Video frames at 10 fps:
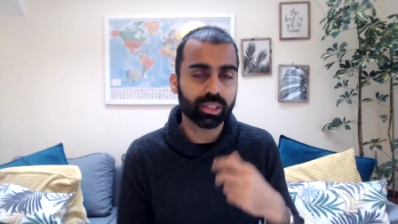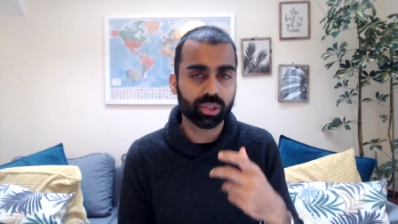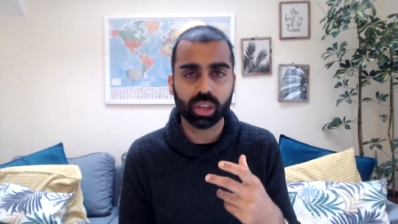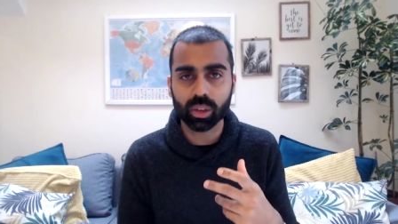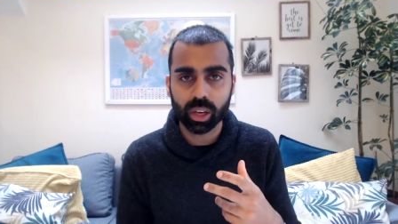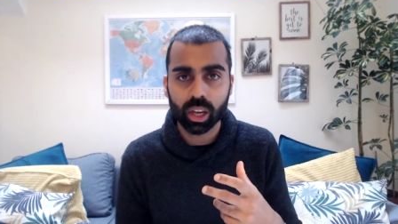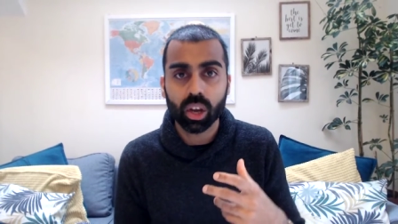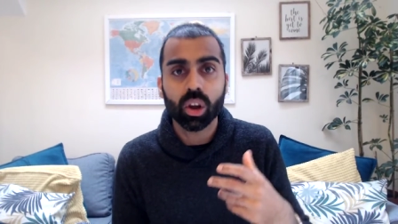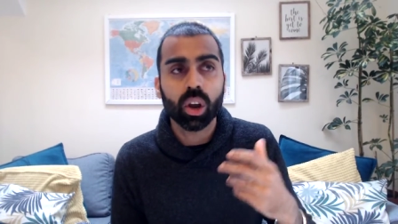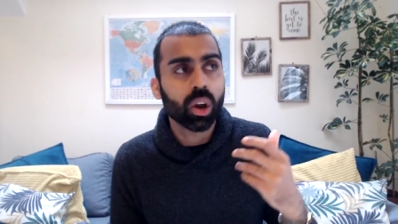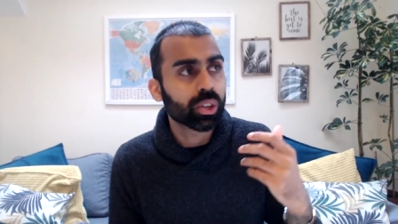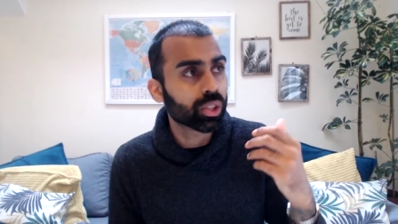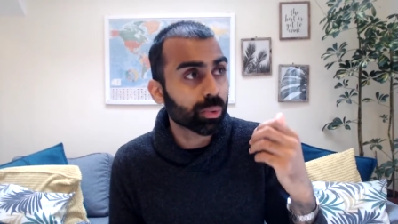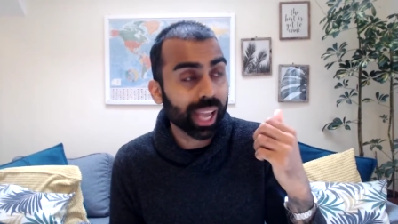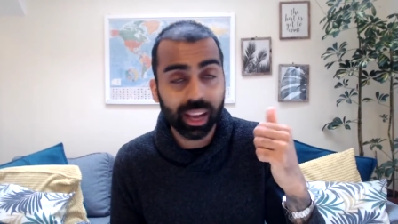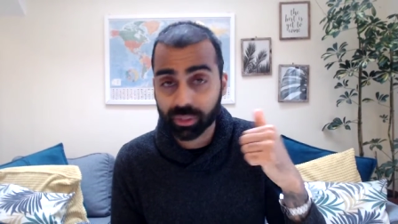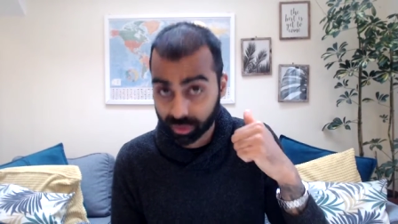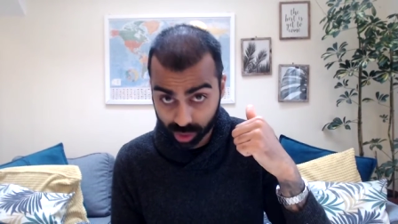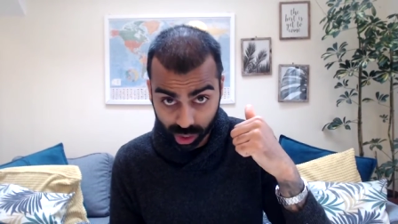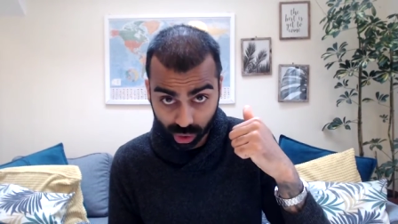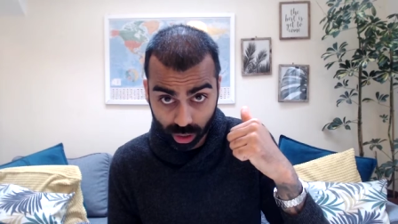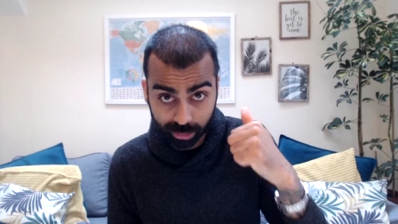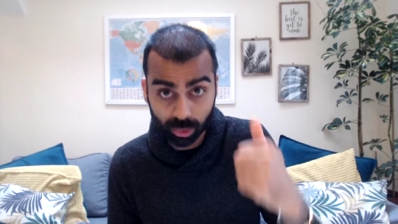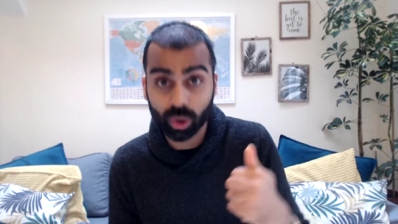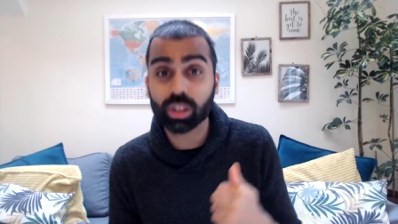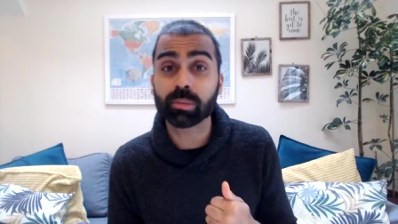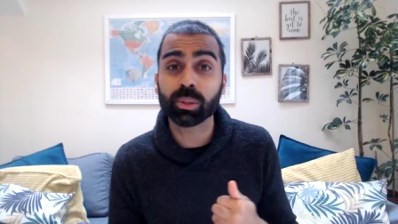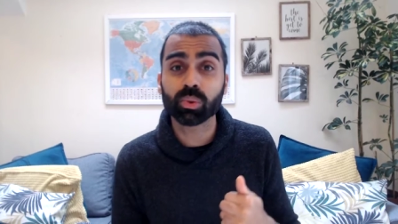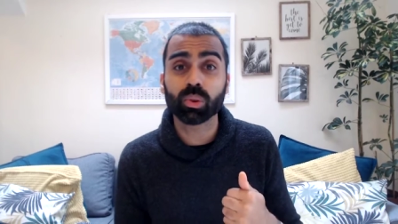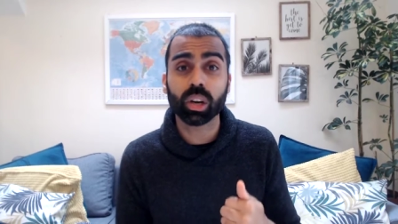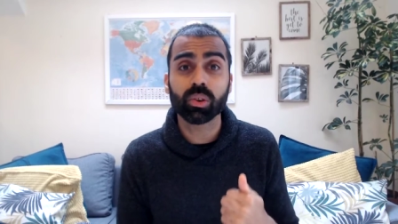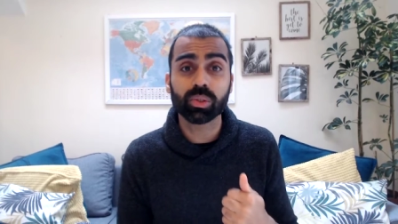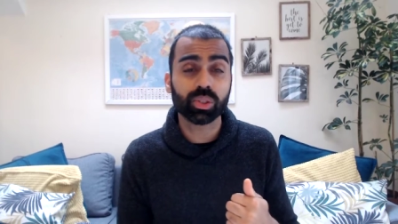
So do we have, for example, a hospital close?